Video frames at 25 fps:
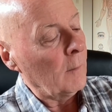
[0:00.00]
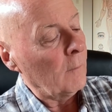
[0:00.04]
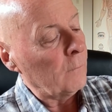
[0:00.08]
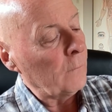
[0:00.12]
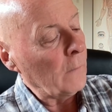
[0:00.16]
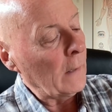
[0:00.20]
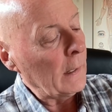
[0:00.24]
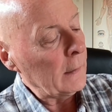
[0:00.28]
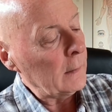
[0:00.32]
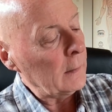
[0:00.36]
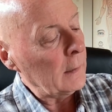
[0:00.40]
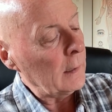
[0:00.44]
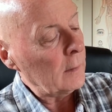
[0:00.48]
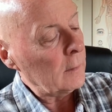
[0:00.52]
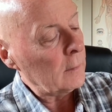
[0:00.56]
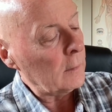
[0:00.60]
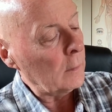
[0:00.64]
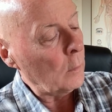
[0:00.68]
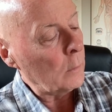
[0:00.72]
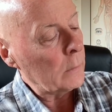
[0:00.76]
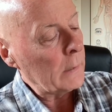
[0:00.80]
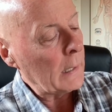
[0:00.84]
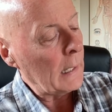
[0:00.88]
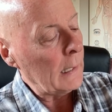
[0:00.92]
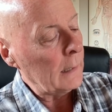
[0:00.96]

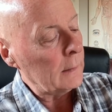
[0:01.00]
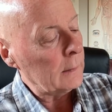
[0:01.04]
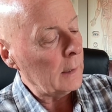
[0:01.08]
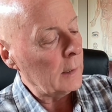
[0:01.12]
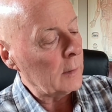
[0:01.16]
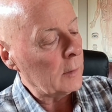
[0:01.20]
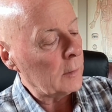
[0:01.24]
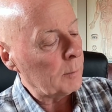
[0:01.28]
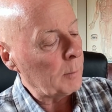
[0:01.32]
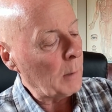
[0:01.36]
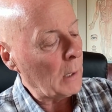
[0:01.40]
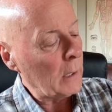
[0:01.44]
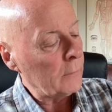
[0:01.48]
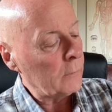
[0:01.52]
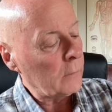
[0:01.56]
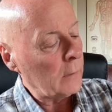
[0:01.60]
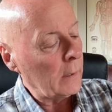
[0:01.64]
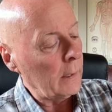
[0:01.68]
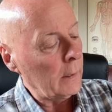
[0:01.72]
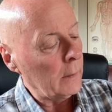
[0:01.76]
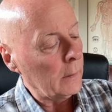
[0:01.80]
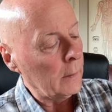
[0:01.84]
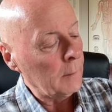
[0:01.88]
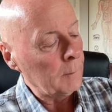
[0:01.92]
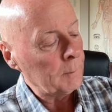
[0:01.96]
locate these spots
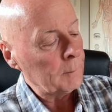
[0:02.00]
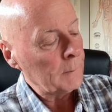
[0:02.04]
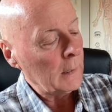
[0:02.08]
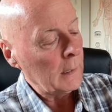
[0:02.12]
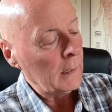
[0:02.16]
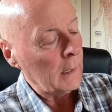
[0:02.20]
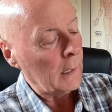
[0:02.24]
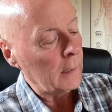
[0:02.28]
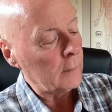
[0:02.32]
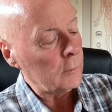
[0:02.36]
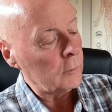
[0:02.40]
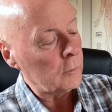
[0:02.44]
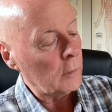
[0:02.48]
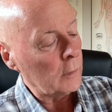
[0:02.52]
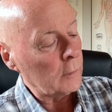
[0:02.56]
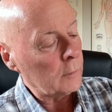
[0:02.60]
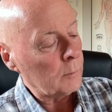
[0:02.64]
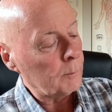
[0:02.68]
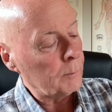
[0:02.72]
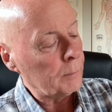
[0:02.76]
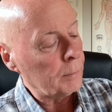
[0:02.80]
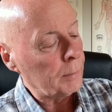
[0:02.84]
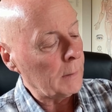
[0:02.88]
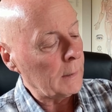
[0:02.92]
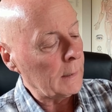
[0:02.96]
here, and
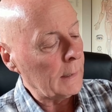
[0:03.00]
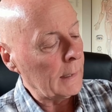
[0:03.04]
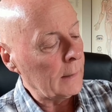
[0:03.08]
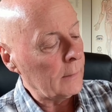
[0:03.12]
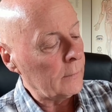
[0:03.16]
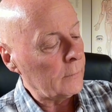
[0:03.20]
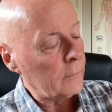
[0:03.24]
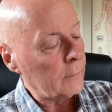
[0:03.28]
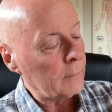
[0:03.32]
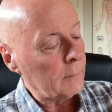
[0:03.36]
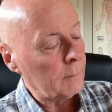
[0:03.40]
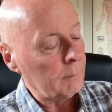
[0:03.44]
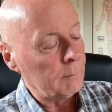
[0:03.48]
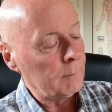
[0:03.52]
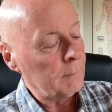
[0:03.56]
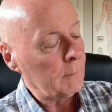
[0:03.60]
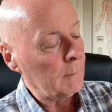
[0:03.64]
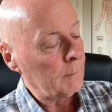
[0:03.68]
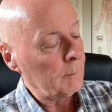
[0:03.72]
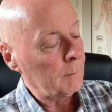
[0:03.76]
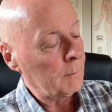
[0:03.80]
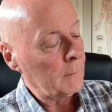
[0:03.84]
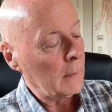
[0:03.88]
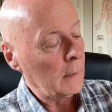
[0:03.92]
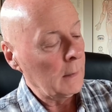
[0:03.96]
just place
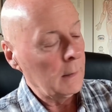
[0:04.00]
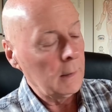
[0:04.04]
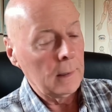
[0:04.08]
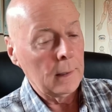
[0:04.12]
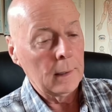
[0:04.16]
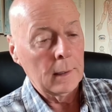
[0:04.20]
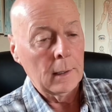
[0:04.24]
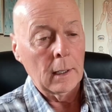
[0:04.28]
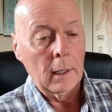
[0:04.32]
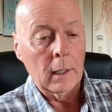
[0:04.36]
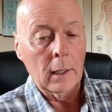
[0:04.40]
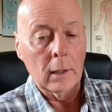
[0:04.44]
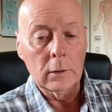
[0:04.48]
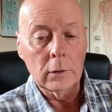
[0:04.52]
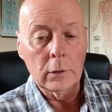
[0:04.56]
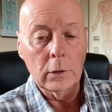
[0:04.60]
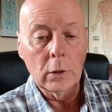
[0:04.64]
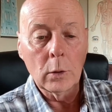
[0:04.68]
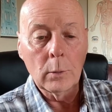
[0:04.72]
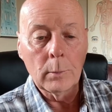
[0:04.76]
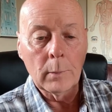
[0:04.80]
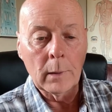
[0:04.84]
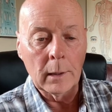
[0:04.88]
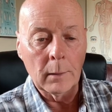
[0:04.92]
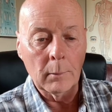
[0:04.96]

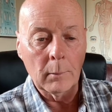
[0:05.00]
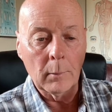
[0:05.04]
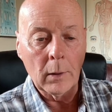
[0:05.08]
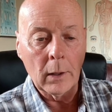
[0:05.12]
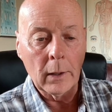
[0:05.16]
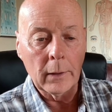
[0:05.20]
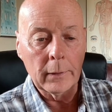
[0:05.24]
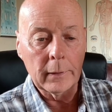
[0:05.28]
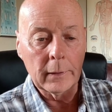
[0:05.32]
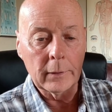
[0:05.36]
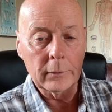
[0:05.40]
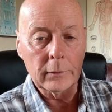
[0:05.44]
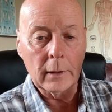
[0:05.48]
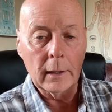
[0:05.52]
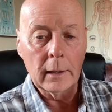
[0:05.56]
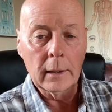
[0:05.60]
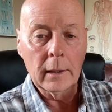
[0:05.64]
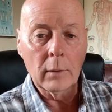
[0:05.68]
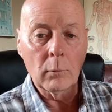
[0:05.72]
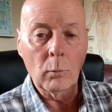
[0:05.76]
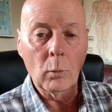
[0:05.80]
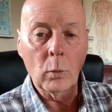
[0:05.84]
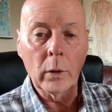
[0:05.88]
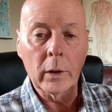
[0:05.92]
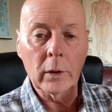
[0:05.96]
aluminum on this, and
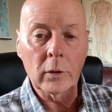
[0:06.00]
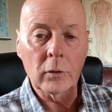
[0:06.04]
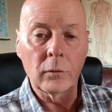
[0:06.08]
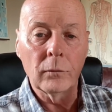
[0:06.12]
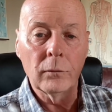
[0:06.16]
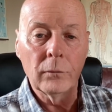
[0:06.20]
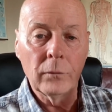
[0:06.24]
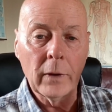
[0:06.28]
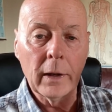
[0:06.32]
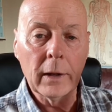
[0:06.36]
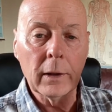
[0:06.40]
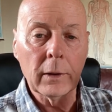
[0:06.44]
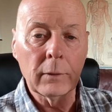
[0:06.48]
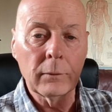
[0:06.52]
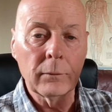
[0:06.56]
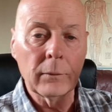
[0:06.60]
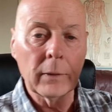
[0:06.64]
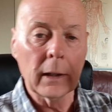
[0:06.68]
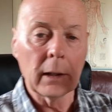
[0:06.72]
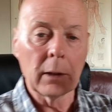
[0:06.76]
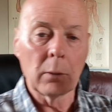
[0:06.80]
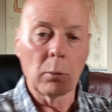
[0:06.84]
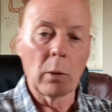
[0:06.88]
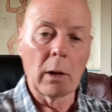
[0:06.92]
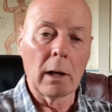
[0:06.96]
it works very,
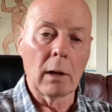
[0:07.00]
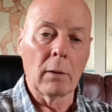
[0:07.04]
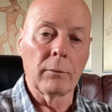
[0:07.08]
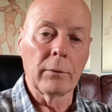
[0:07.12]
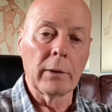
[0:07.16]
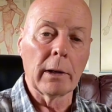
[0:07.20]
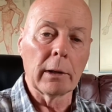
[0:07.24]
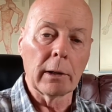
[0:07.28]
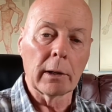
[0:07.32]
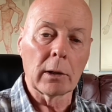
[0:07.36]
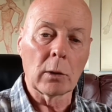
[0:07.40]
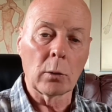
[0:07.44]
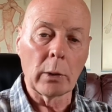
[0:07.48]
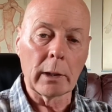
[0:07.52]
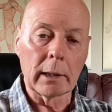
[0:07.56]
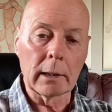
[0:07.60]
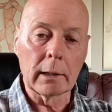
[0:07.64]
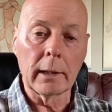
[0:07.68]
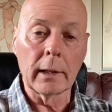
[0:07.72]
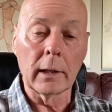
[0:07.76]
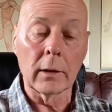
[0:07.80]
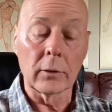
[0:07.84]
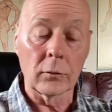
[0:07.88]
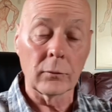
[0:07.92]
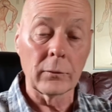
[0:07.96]
very well. Very
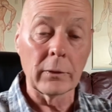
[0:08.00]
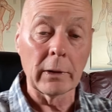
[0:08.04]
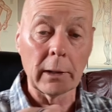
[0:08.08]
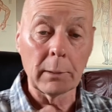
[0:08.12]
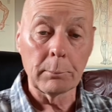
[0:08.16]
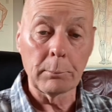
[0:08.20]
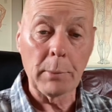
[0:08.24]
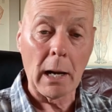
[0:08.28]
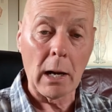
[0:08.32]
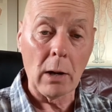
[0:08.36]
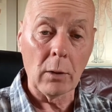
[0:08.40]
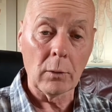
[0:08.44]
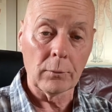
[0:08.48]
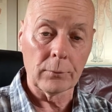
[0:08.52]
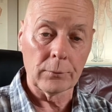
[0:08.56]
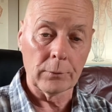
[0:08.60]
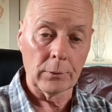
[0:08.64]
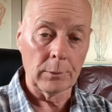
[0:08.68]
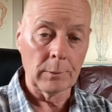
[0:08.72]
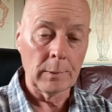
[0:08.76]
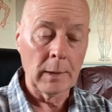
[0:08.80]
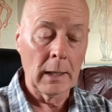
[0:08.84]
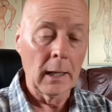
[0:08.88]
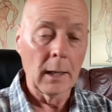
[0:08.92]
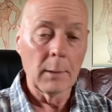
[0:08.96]
quickly, it's very
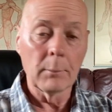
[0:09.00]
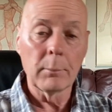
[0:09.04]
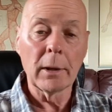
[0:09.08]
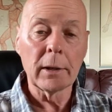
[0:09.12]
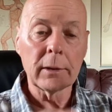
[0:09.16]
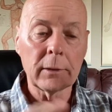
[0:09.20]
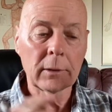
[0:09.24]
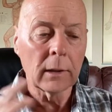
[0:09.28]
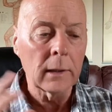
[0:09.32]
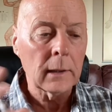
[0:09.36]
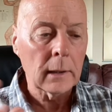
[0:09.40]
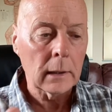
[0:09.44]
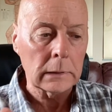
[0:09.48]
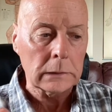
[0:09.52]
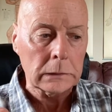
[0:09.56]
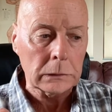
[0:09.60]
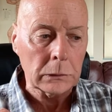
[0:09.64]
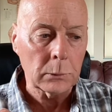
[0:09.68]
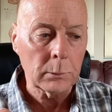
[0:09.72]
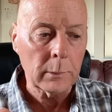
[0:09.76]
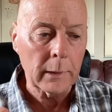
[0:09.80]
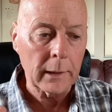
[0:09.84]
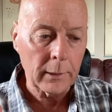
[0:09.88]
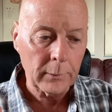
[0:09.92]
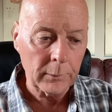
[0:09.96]
powerful. But
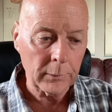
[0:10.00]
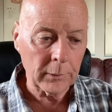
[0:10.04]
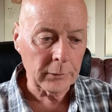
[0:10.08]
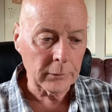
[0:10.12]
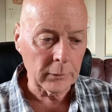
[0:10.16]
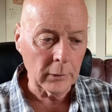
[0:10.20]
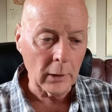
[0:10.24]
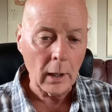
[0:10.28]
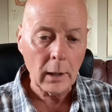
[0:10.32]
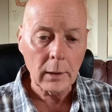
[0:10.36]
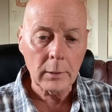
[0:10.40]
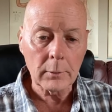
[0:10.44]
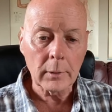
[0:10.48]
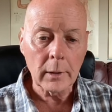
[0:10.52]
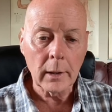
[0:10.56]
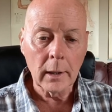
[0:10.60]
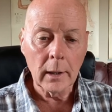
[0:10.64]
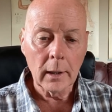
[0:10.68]
aluminum is not,